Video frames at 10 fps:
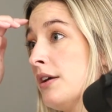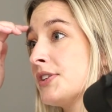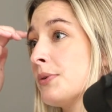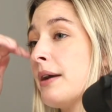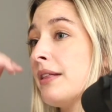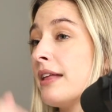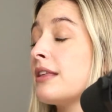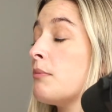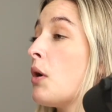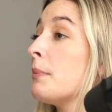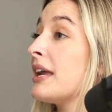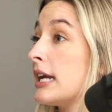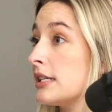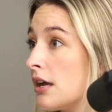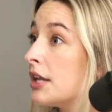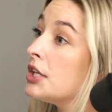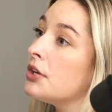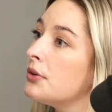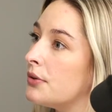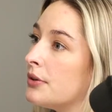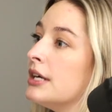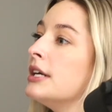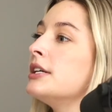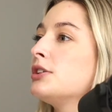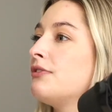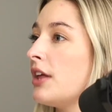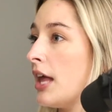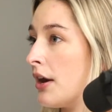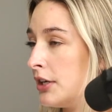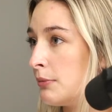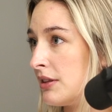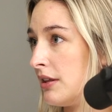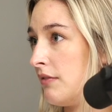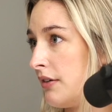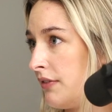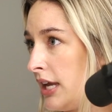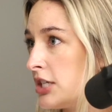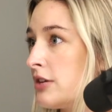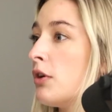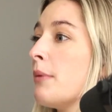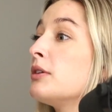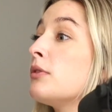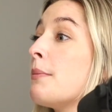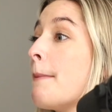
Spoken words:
So I let them know, I'm like, it's on you to fill out your monthly verification form and remember it.